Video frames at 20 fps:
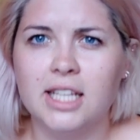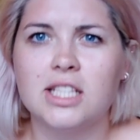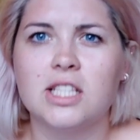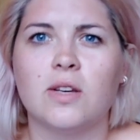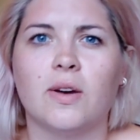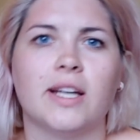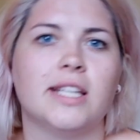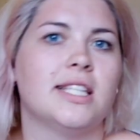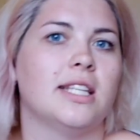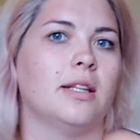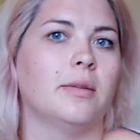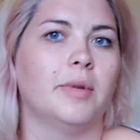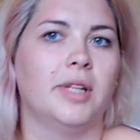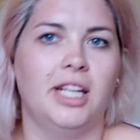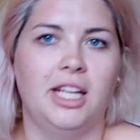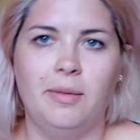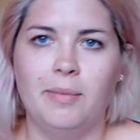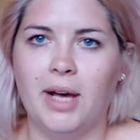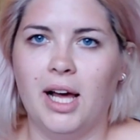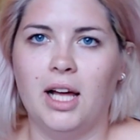so I sent them an
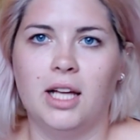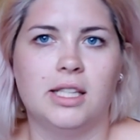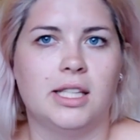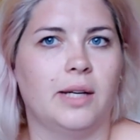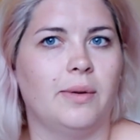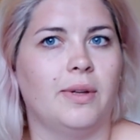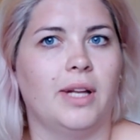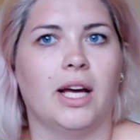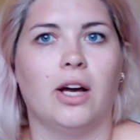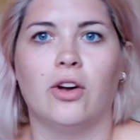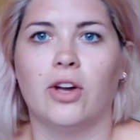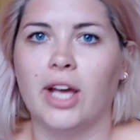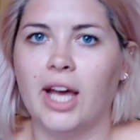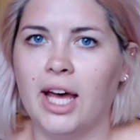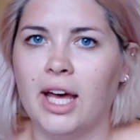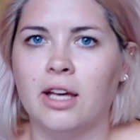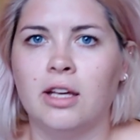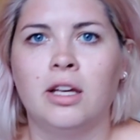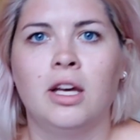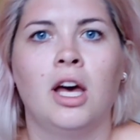email and they were like,
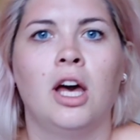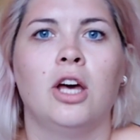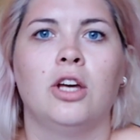okay,